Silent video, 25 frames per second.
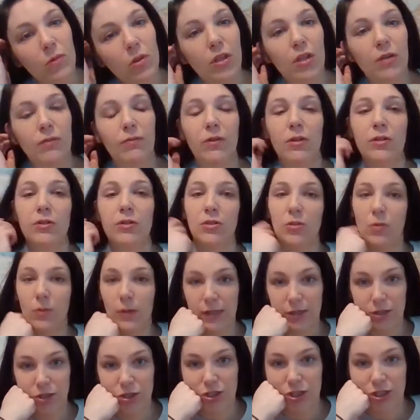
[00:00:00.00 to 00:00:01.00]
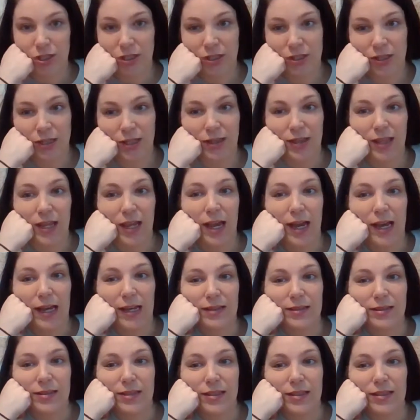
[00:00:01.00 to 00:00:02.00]
the first question that they
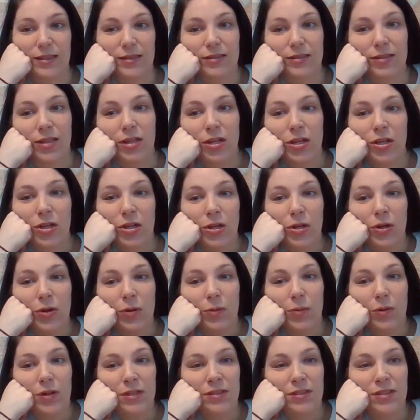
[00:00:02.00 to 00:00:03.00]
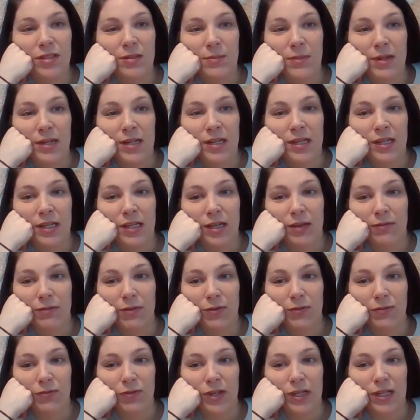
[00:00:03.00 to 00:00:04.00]
ask is, what is the meaning of
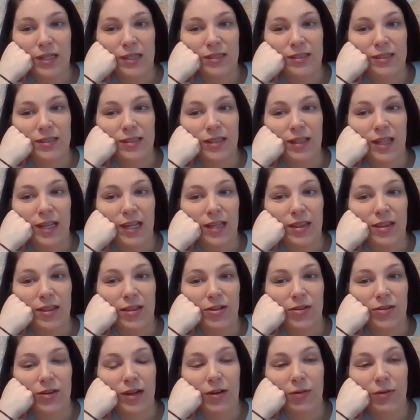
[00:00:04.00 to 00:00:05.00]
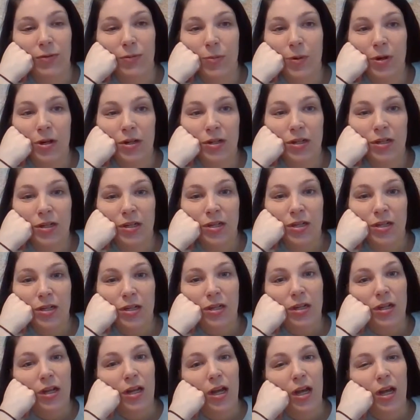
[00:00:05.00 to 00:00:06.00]
the phrase laid the groundwork?
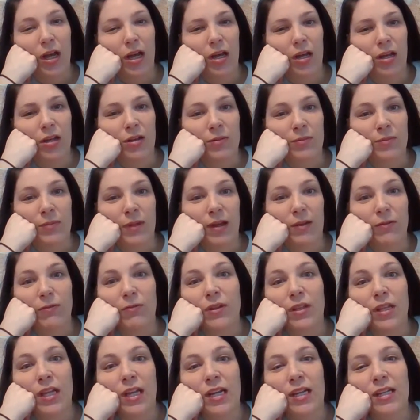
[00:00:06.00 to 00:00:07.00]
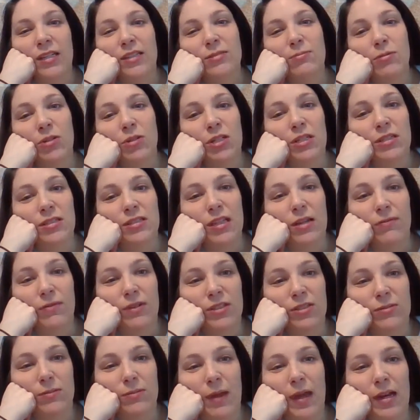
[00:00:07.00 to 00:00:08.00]
I feel like it's pretty
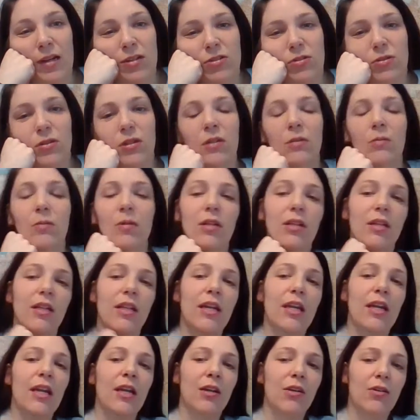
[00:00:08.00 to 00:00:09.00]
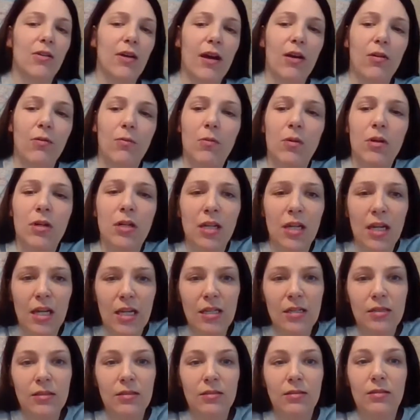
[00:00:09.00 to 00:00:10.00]
self-explanatory what laying groundwork
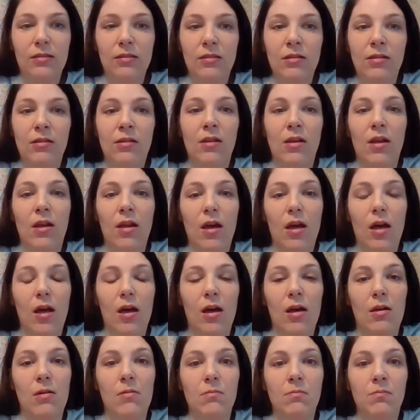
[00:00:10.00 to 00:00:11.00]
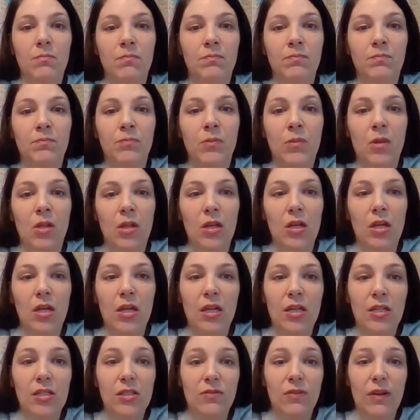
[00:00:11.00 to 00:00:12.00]
is.
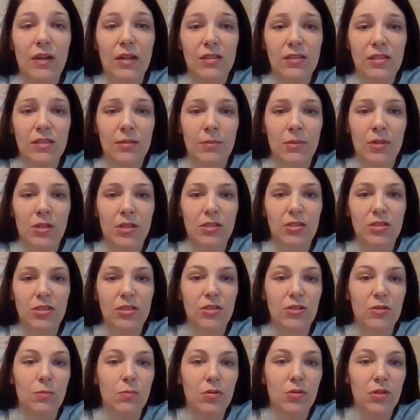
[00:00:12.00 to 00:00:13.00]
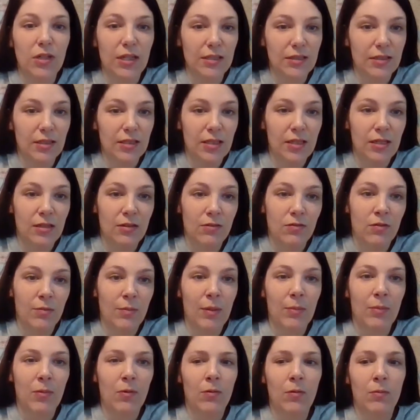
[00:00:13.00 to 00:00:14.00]
It's very similar to precedent.
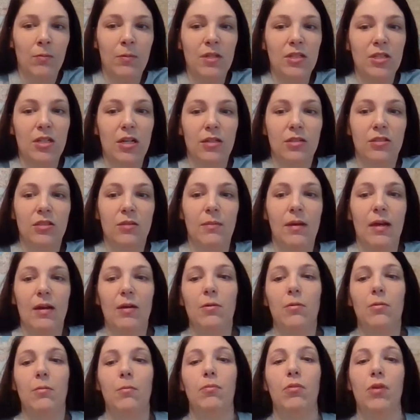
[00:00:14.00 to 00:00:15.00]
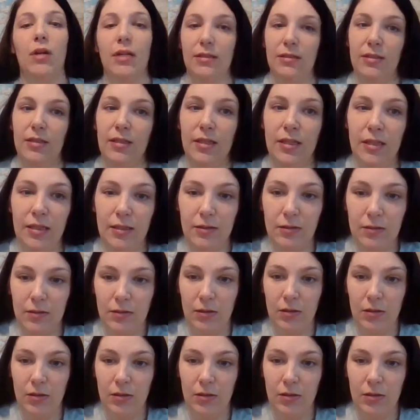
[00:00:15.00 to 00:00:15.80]
Remember when we talked about precedent?